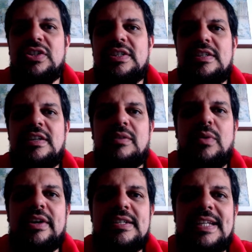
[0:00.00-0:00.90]
that
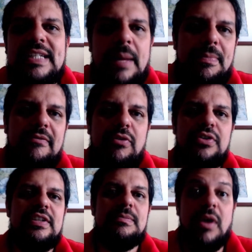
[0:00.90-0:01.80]
were set up for
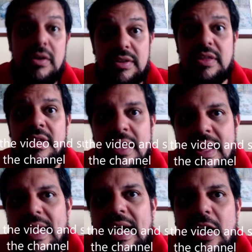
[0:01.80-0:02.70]
this month.
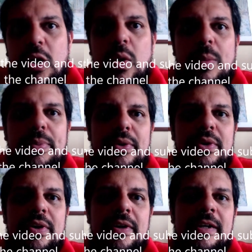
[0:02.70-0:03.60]
I hope
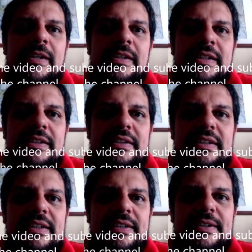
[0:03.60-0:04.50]

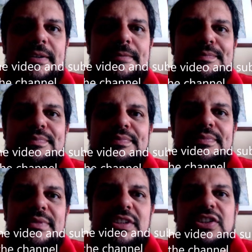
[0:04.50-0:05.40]
the
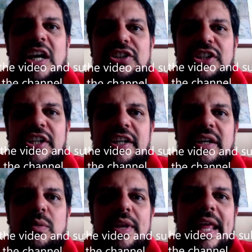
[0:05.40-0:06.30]
discussion here
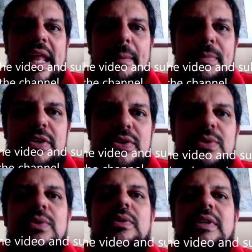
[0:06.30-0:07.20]
will help you
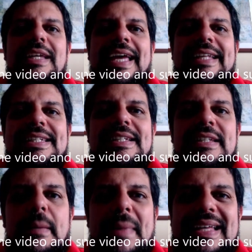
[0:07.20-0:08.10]
to get
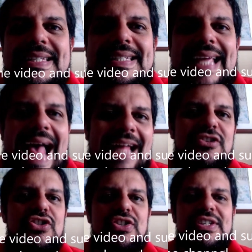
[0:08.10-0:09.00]
the best
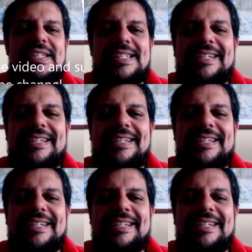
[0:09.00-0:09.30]
answers.